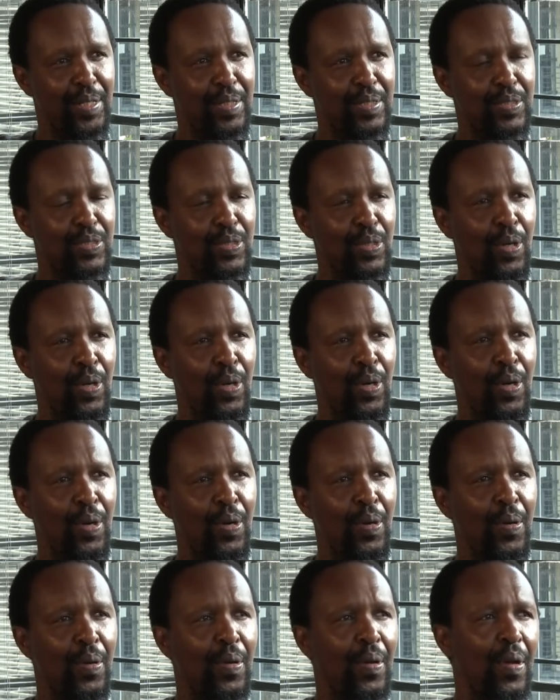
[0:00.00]

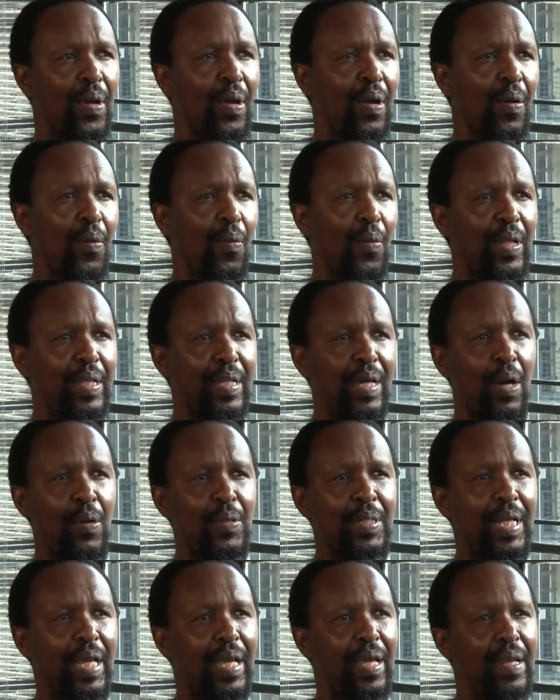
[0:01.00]
So
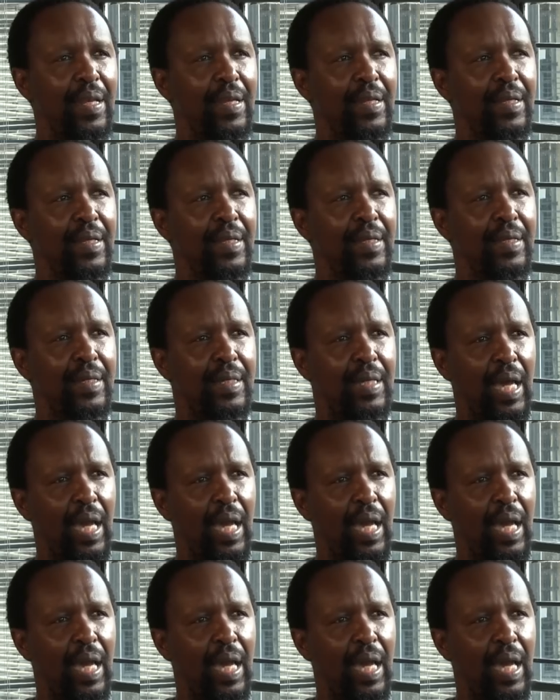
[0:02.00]
without any